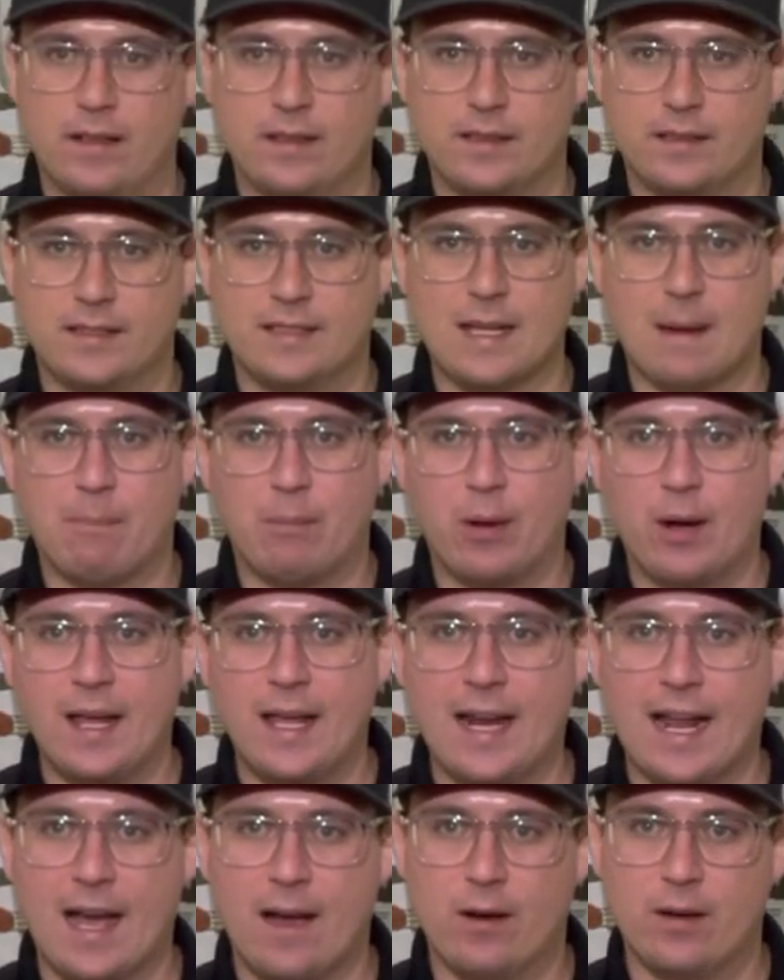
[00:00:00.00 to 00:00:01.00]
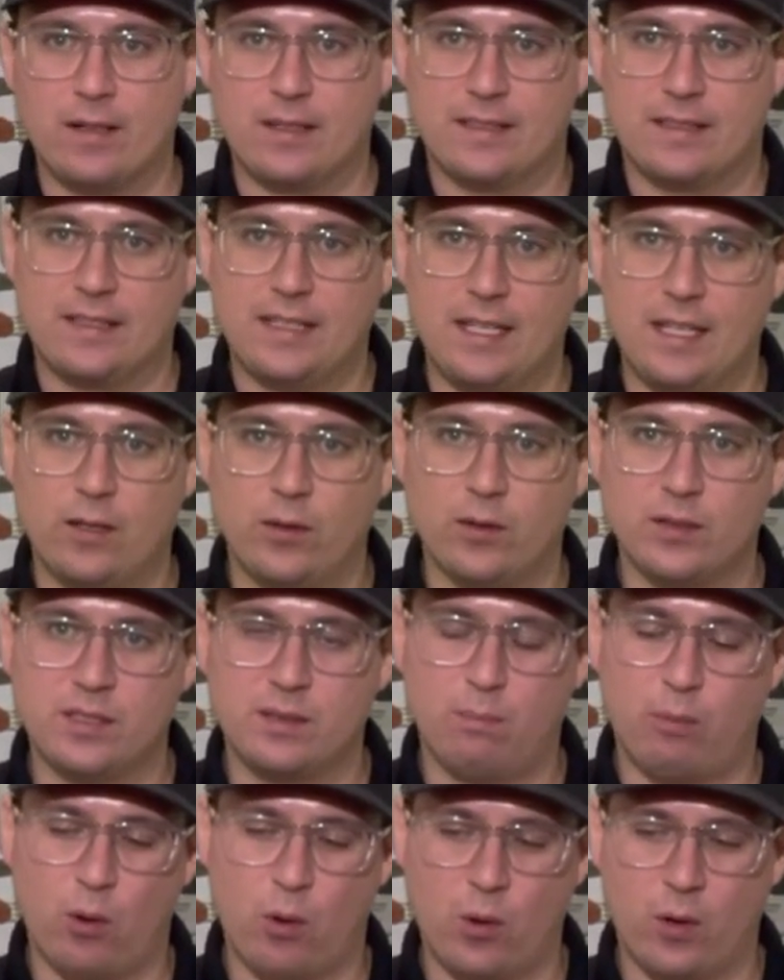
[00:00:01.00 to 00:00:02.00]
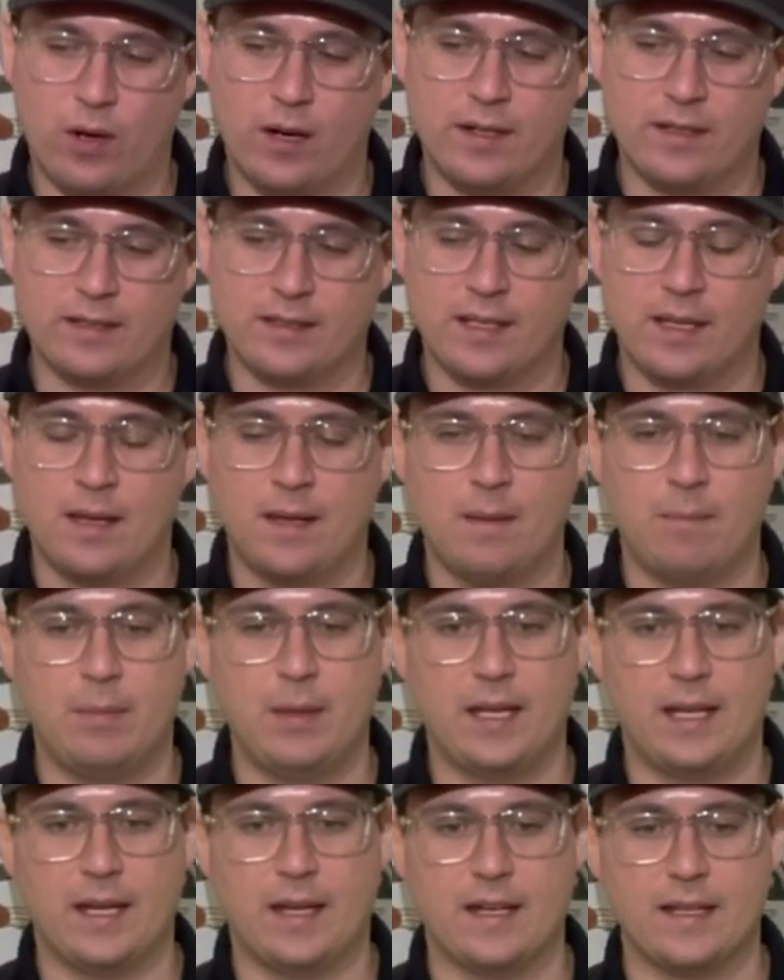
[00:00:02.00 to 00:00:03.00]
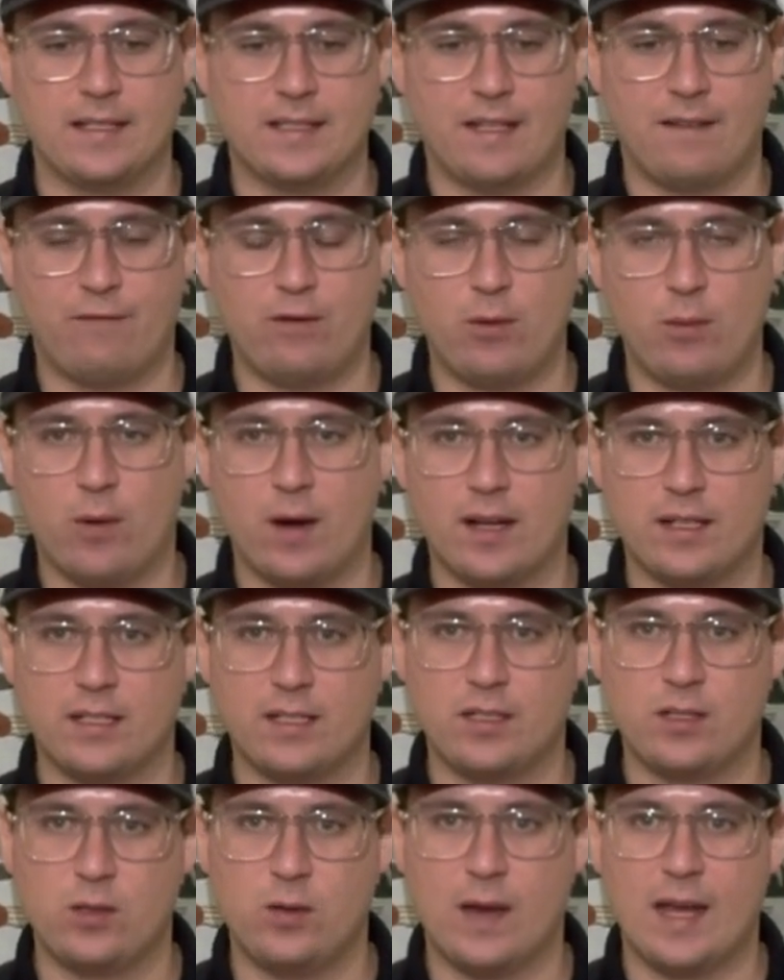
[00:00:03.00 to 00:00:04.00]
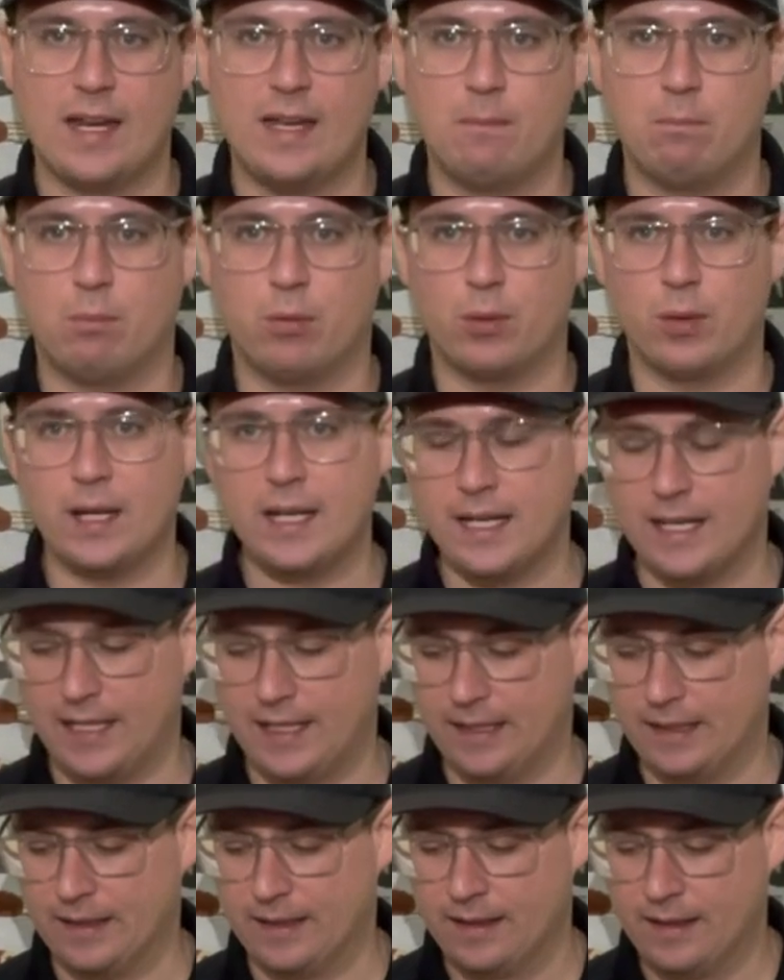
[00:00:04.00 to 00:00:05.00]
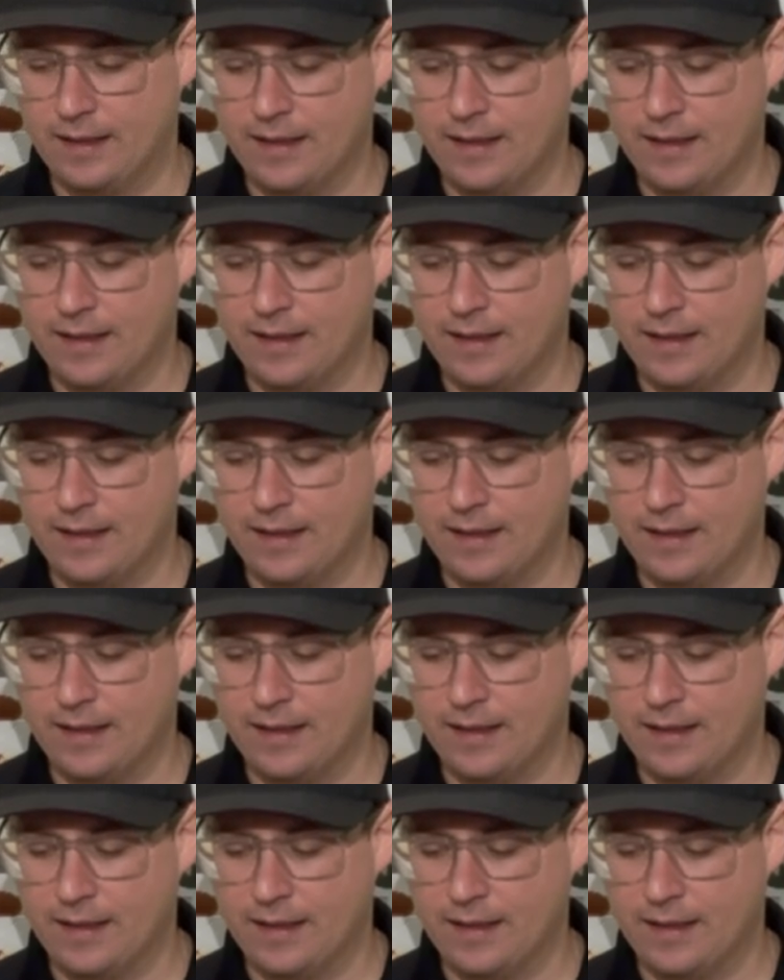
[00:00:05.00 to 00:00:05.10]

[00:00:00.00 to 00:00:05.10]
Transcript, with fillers: separate out single spores because if you want to do any breeding,